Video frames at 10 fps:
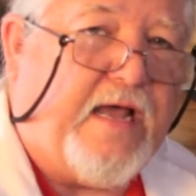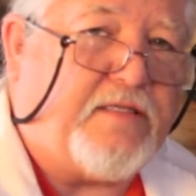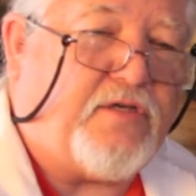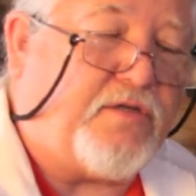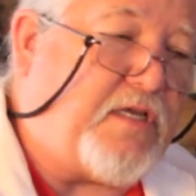
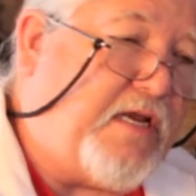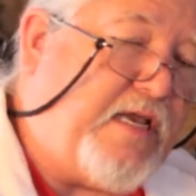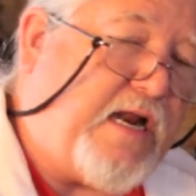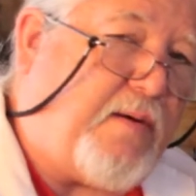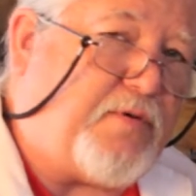And so it's a
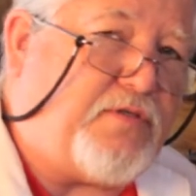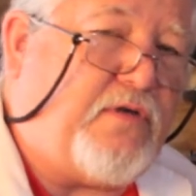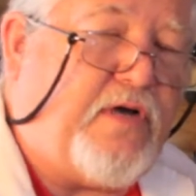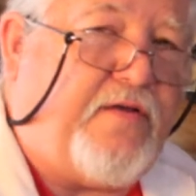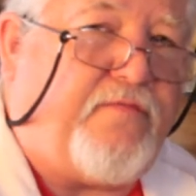neat
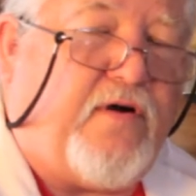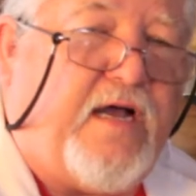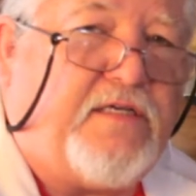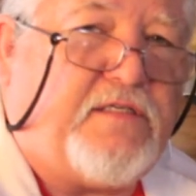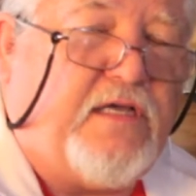opportunity for
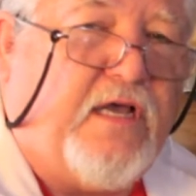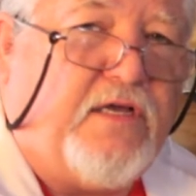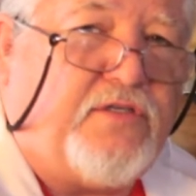us